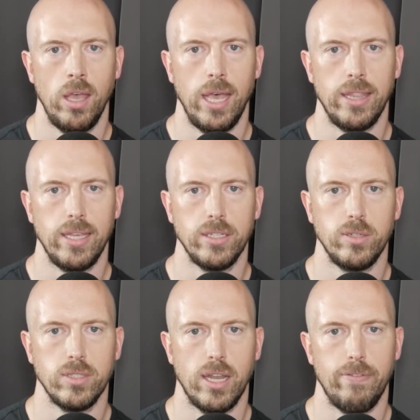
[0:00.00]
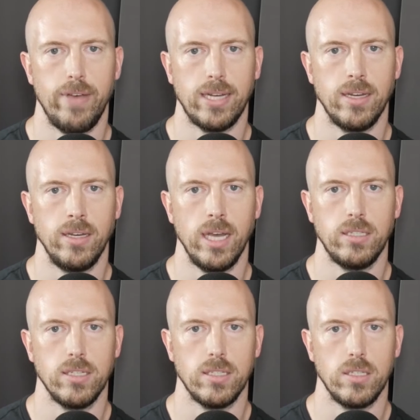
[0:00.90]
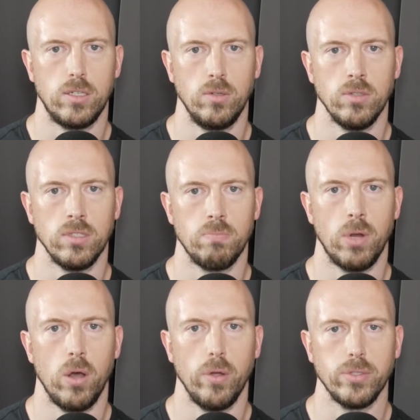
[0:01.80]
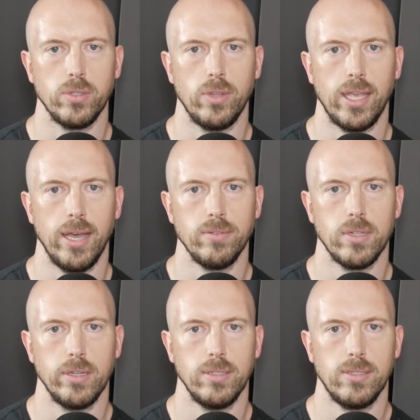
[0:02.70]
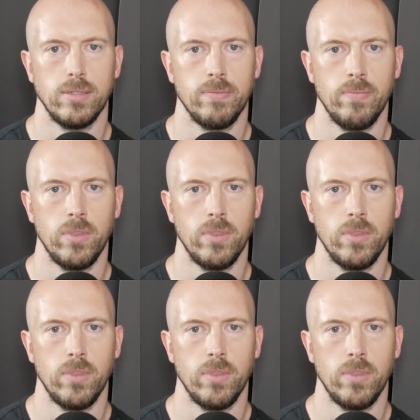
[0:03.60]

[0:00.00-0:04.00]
and the issues that affected not just the students but also the counselors,